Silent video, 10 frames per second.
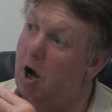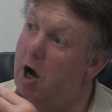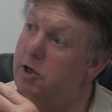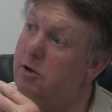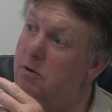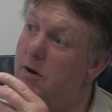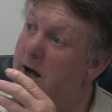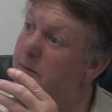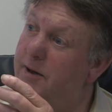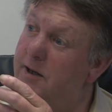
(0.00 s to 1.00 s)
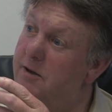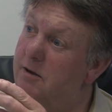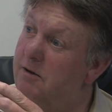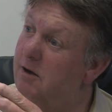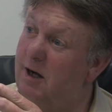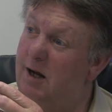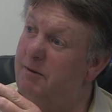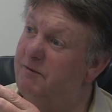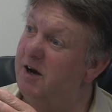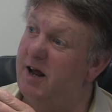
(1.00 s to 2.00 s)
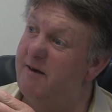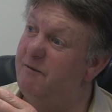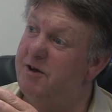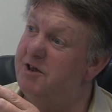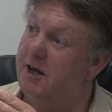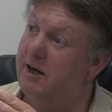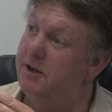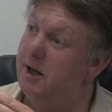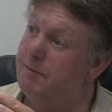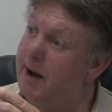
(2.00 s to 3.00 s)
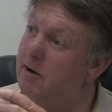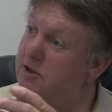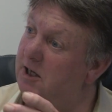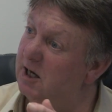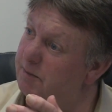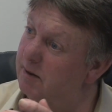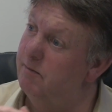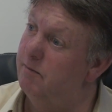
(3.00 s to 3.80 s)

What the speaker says: Are you happy that the club have done everything in their power to keep him?